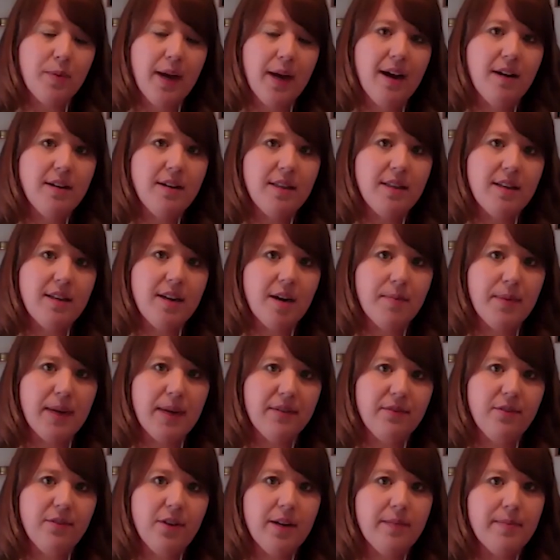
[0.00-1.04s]
how did the
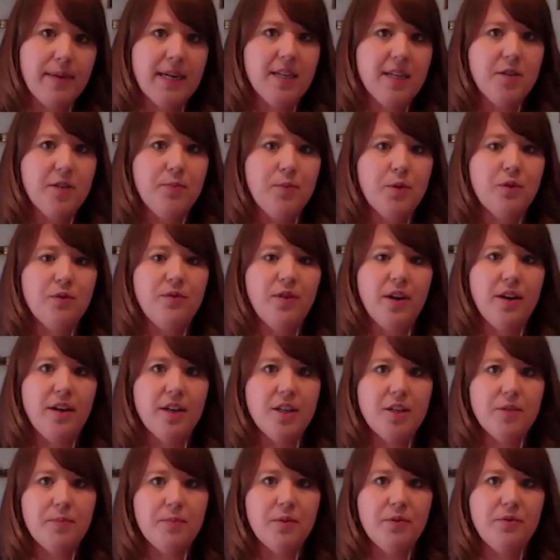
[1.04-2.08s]
Nutmeg fully managed
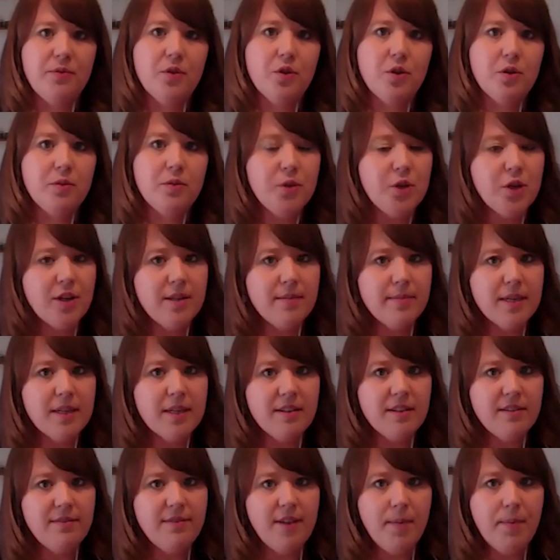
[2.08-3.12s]
portfolios perform during the
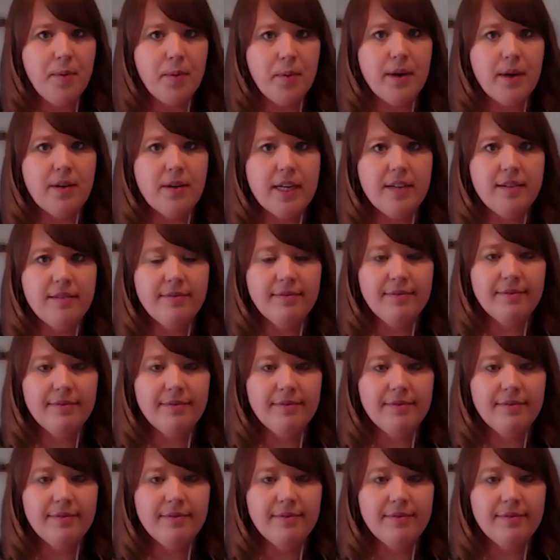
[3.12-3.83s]
month of February?